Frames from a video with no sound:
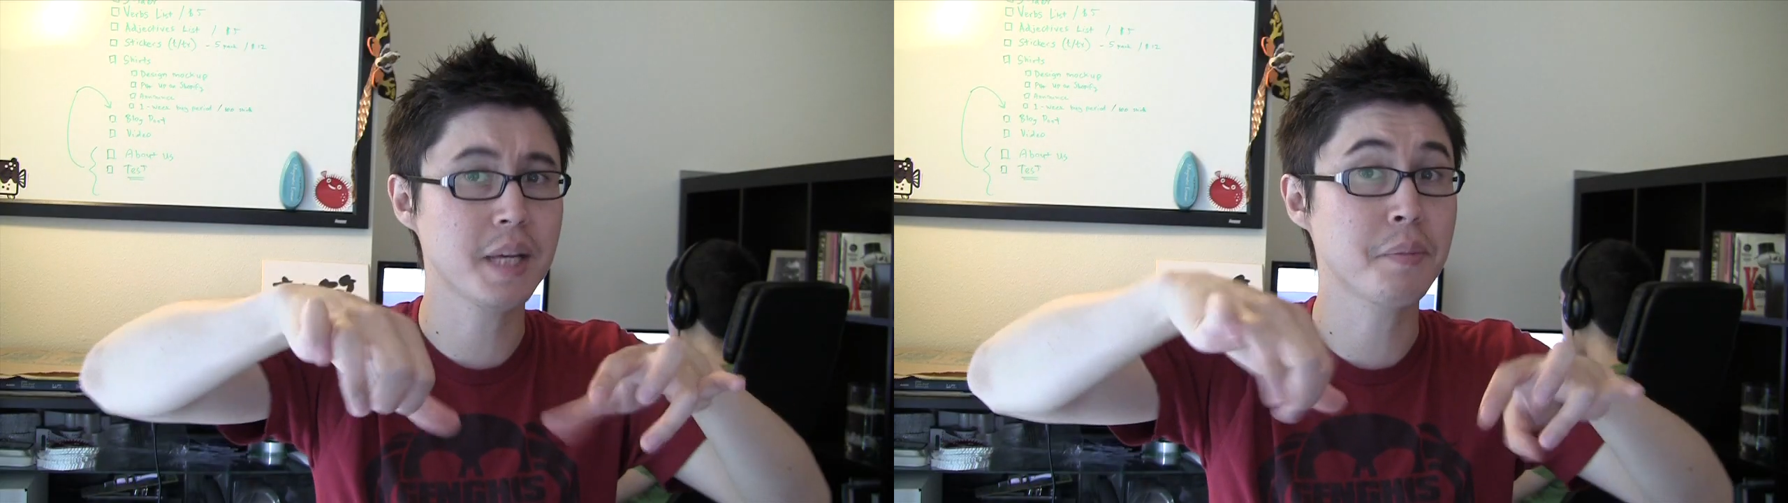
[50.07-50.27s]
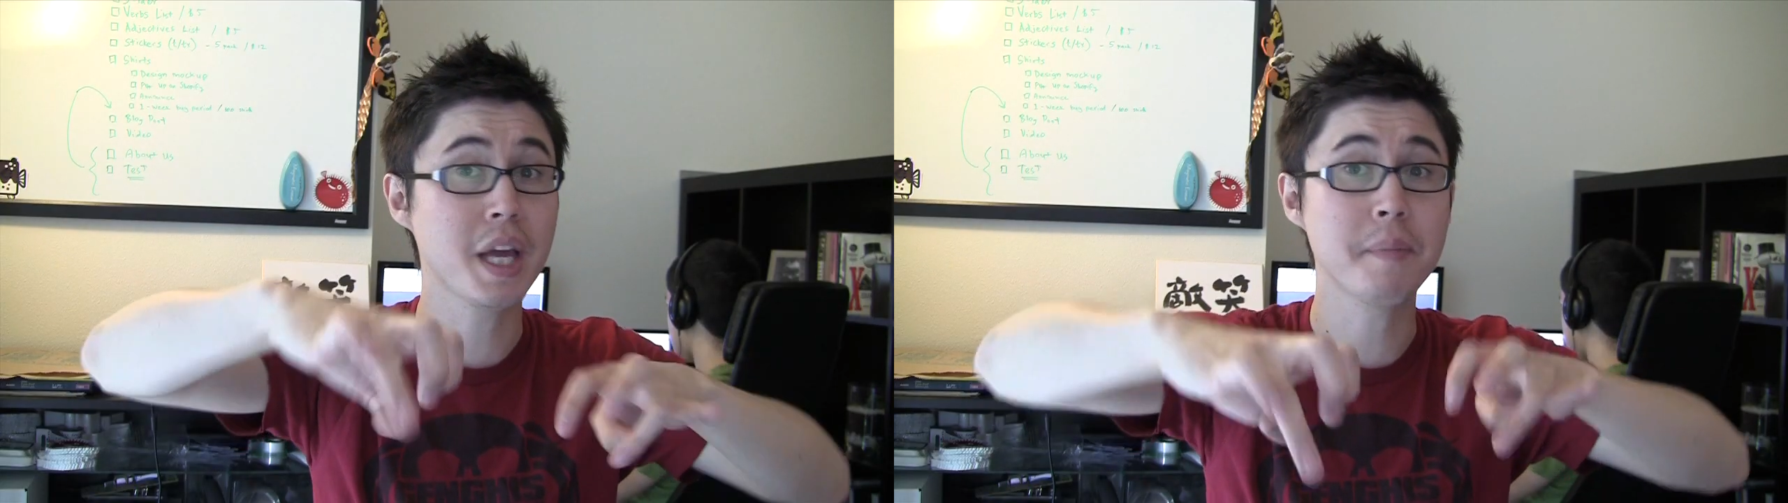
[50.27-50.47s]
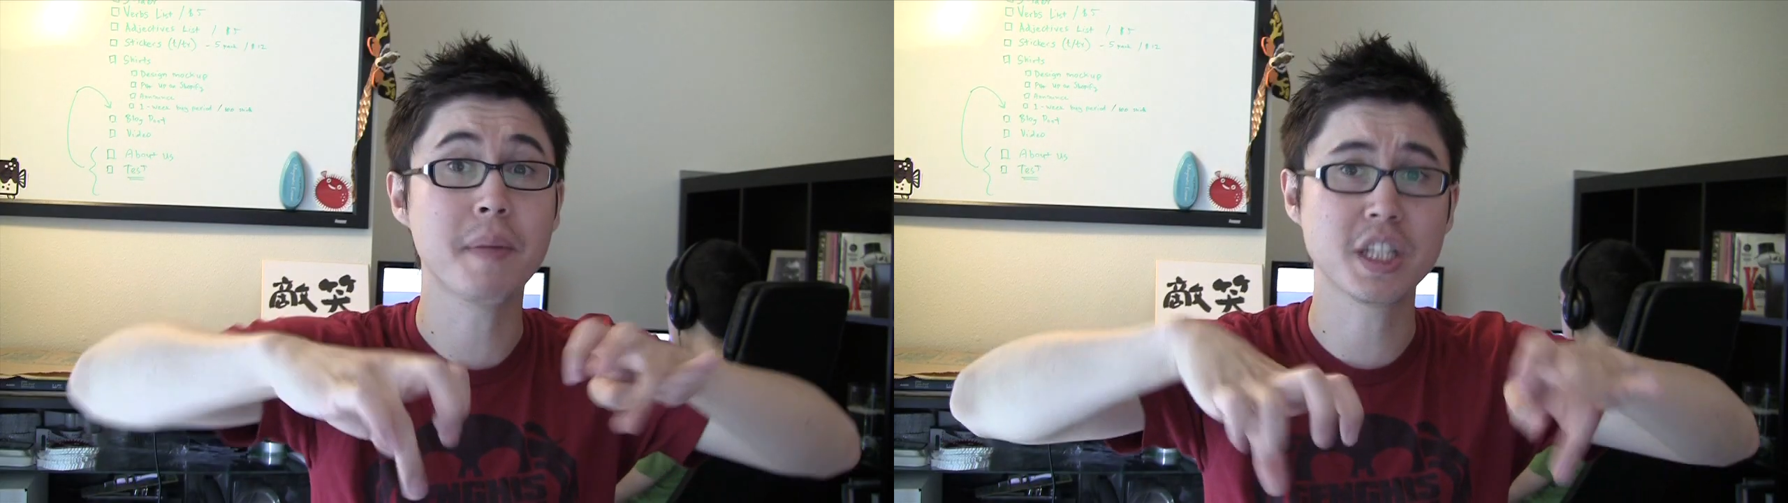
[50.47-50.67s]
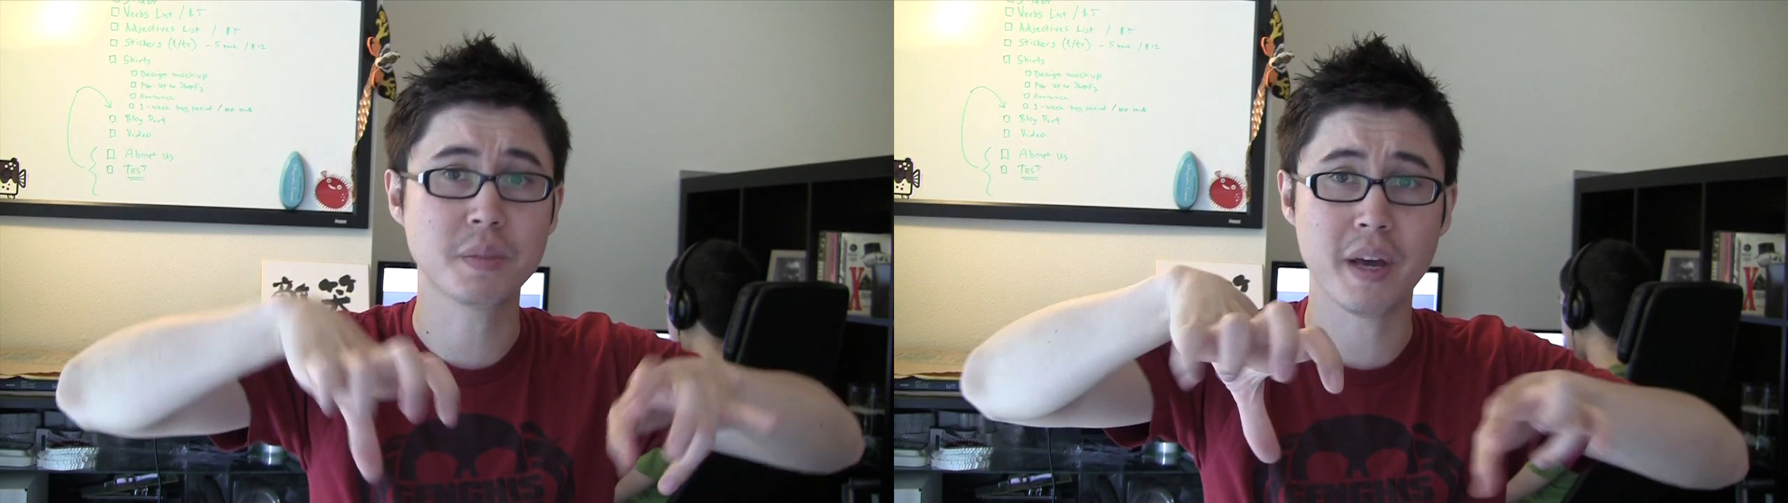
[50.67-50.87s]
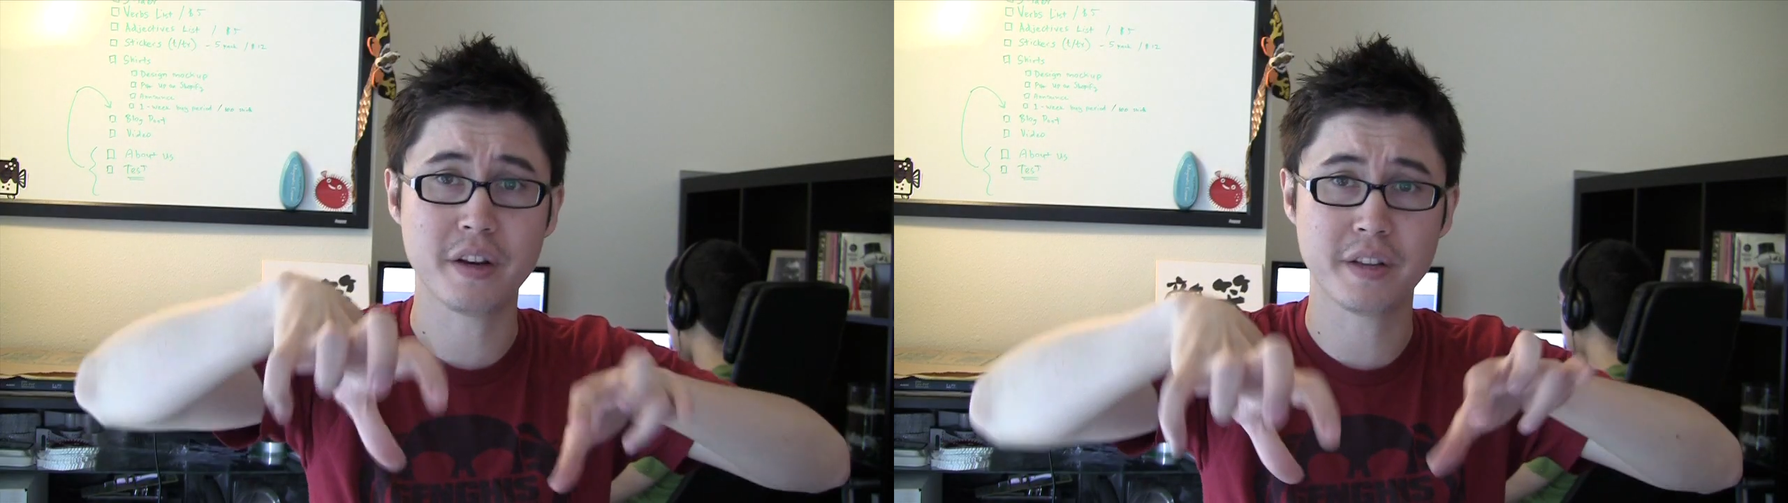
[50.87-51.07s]
they play
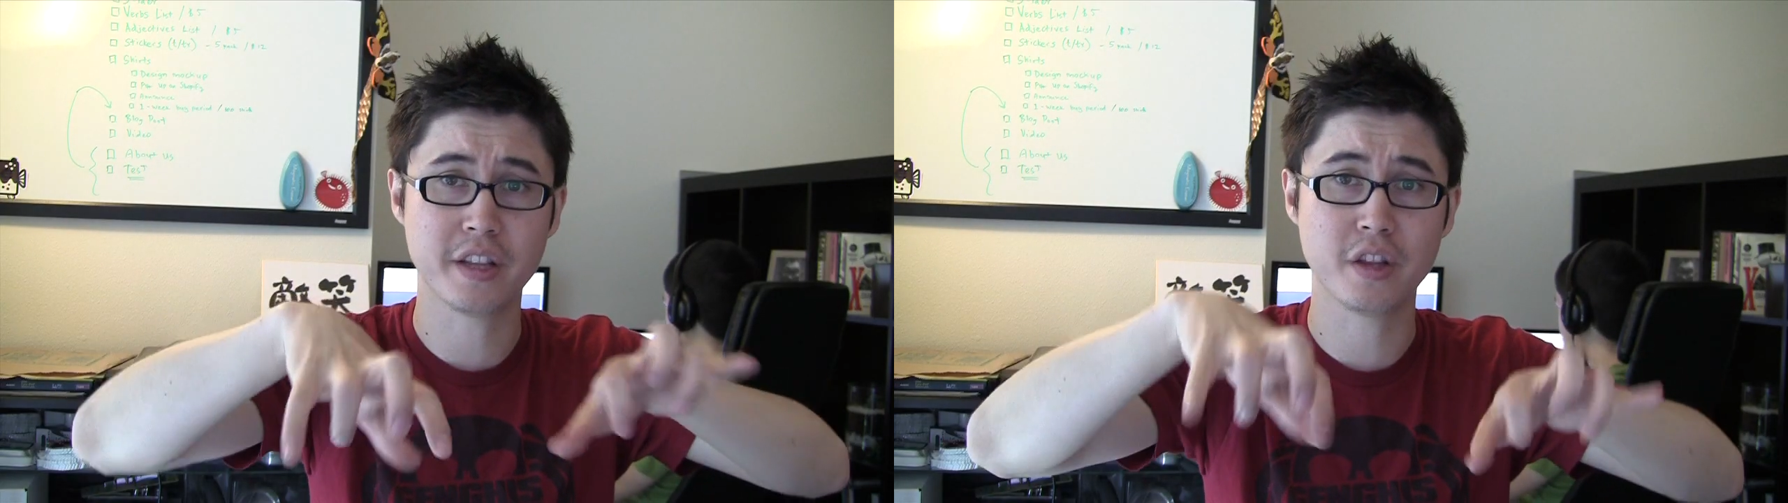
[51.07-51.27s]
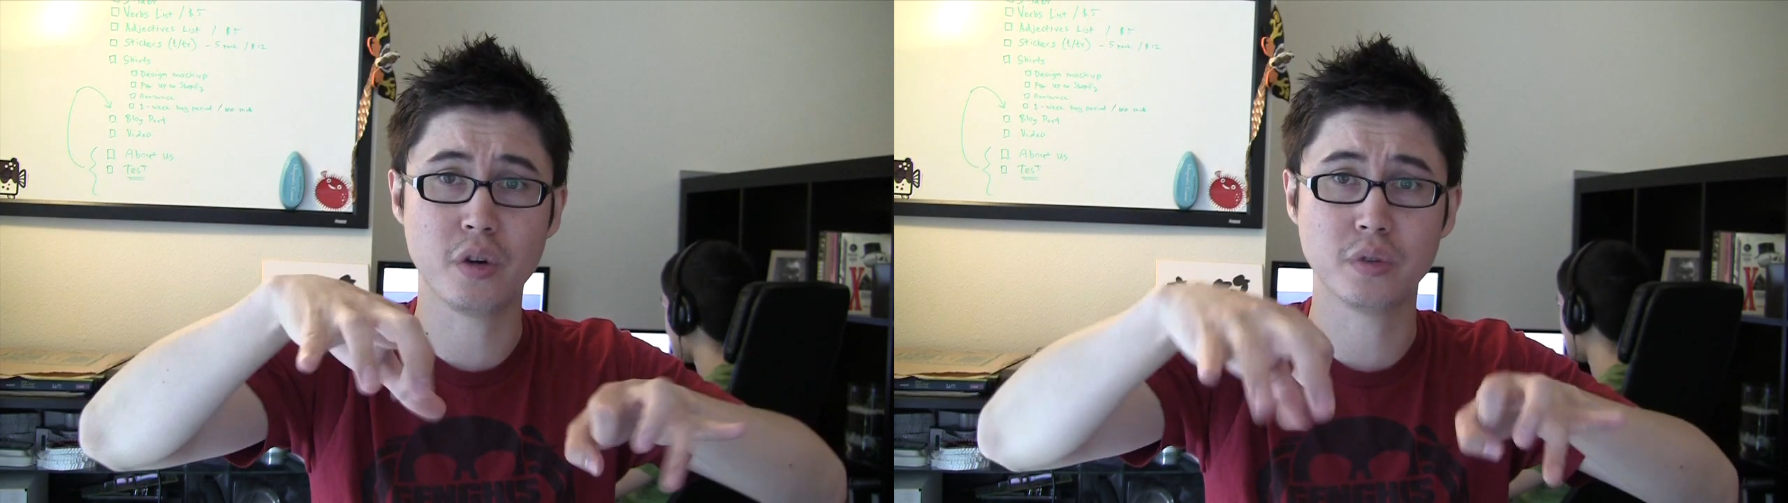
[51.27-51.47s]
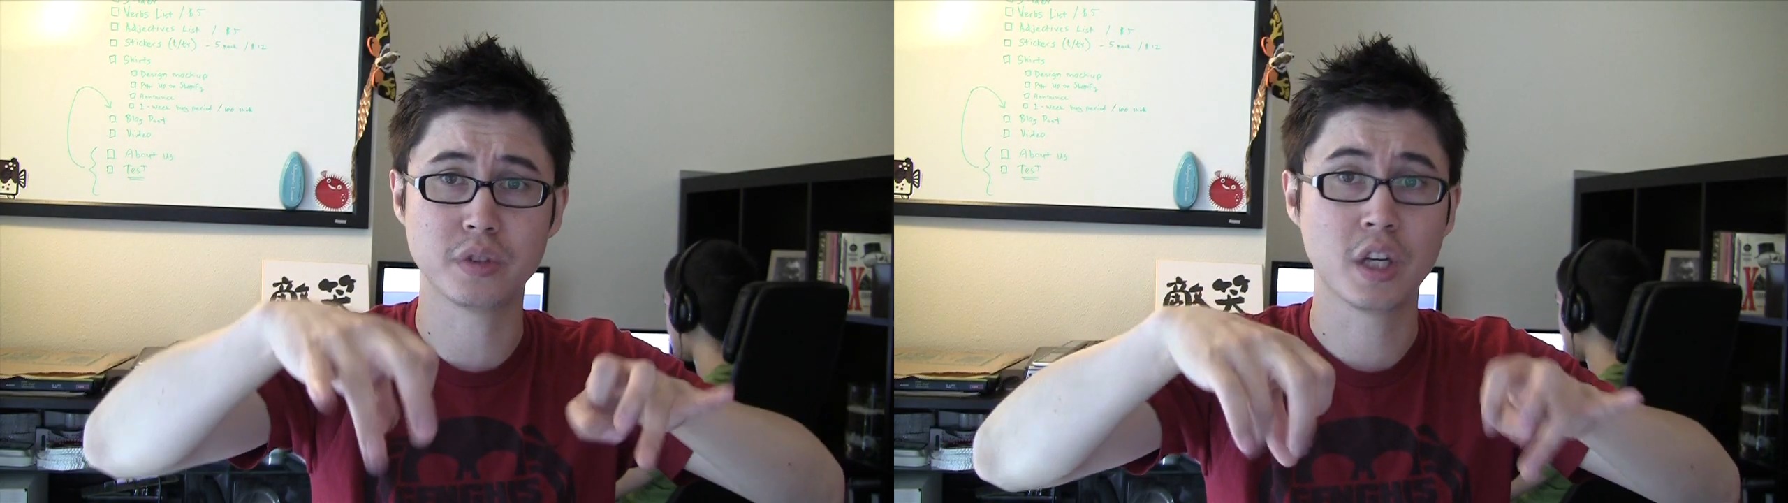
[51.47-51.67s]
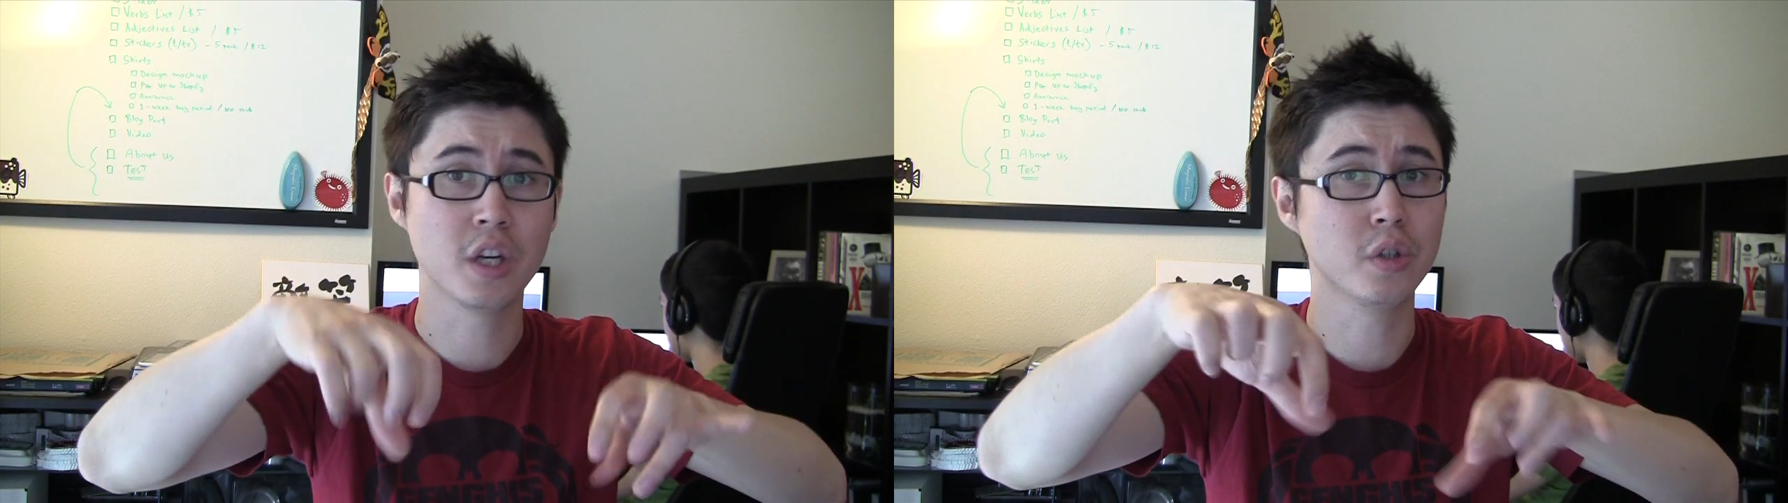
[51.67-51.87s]
much better than those